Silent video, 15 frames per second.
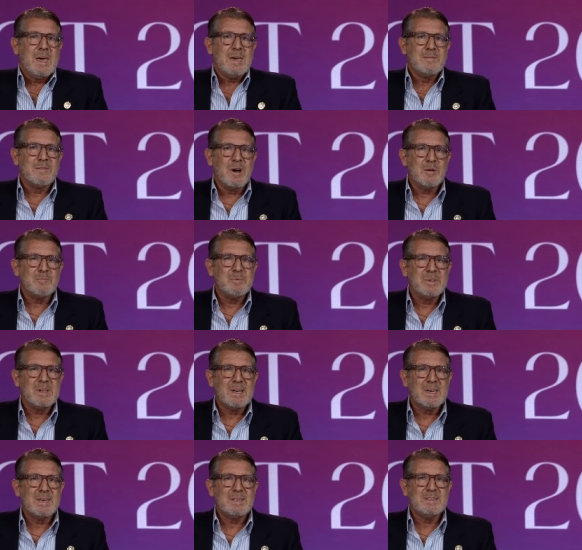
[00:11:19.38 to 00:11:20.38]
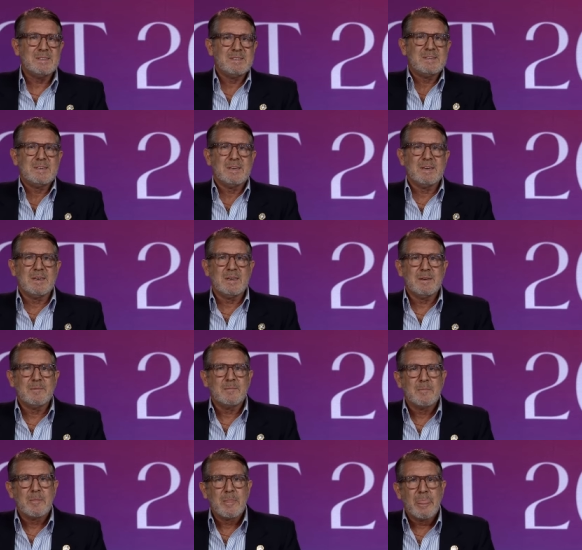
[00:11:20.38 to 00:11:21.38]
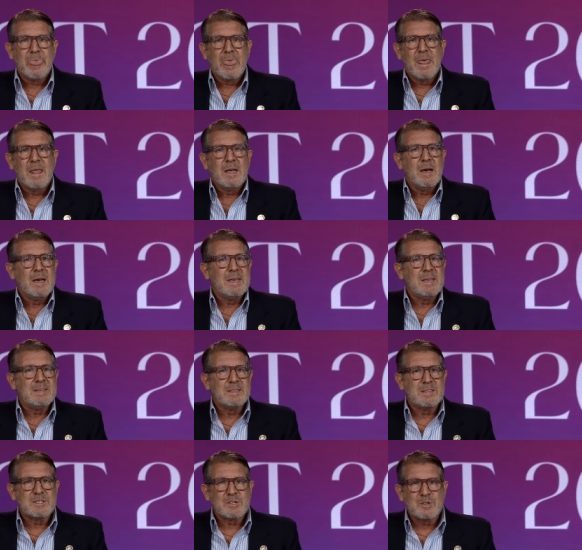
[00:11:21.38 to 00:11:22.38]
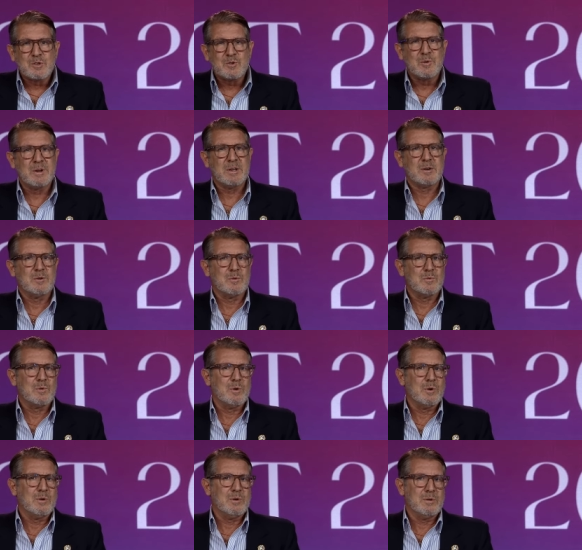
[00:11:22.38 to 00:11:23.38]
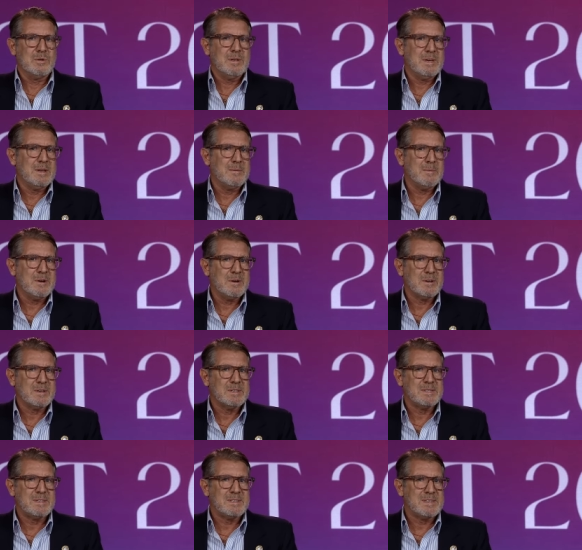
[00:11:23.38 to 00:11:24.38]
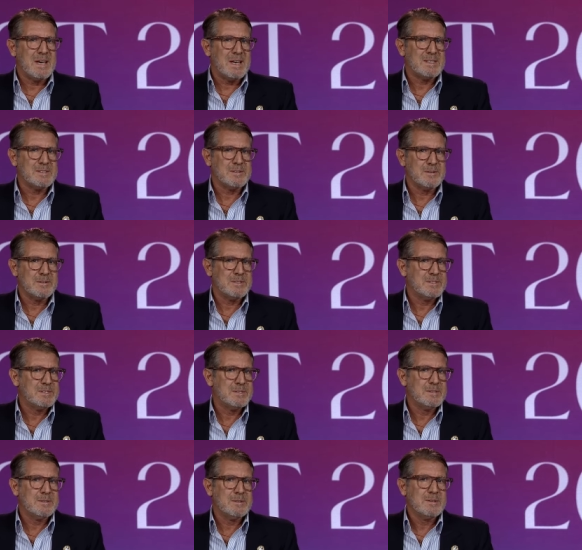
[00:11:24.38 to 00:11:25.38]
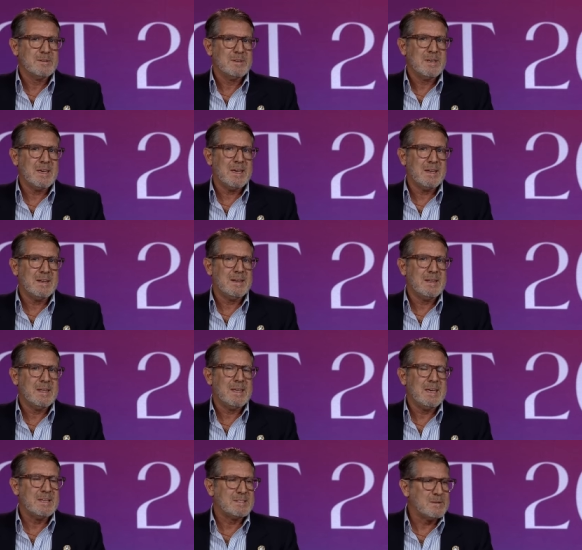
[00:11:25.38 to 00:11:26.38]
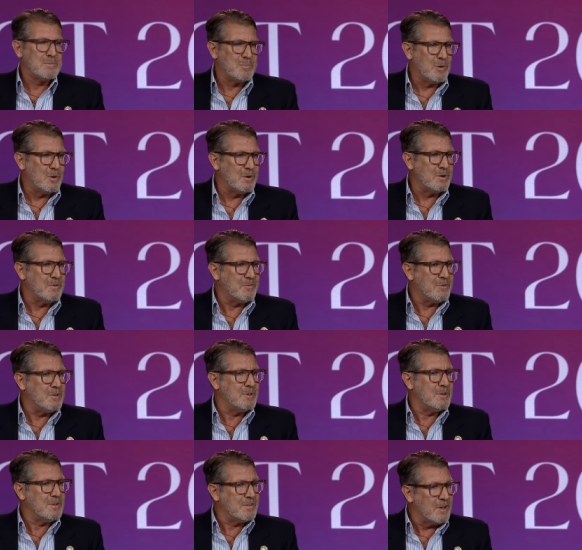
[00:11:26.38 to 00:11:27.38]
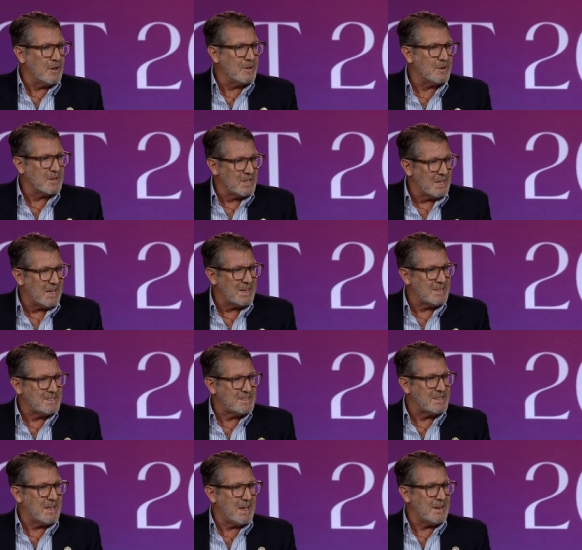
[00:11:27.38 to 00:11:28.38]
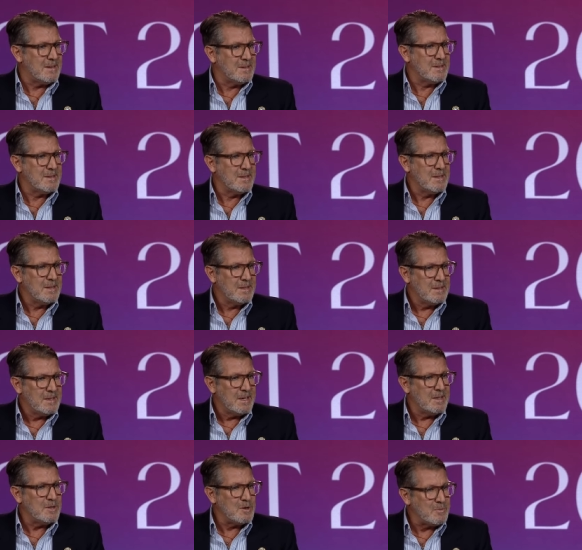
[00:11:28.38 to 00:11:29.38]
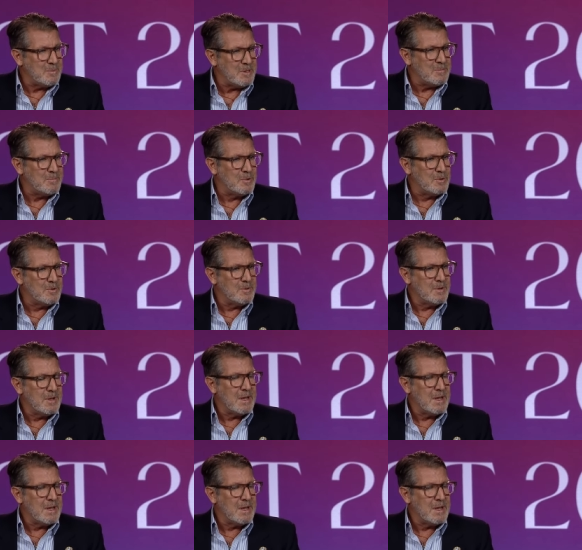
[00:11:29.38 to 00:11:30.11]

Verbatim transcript: Avon plays this critical role in America's disasters. And it's important for you to tell your clients that and your people.